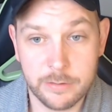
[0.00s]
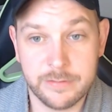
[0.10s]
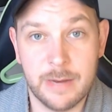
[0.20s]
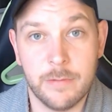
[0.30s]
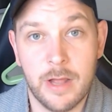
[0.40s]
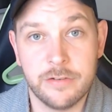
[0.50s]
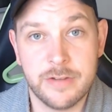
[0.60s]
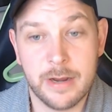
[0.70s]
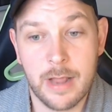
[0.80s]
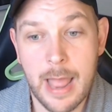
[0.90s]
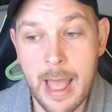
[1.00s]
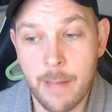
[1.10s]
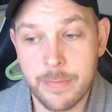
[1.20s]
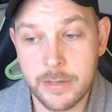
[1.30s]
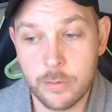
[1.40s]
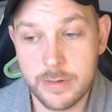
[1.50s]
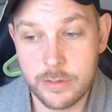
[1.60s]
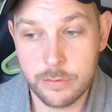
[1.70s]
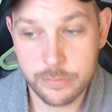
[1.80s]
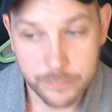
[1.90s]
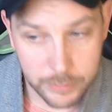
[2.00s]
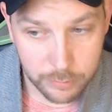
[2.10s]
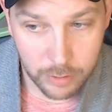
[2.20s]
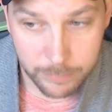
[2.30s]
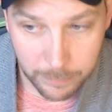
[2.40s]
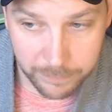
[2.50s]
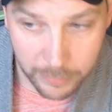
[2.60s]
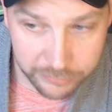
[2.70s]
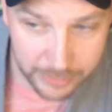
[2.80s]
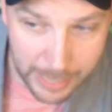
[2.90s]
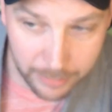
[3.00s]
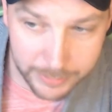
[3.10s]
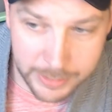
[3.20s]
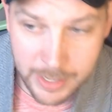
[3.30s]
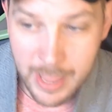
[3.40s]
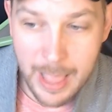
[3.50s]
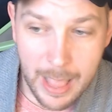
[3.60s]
same Logitech app that you would use for your normal functionality.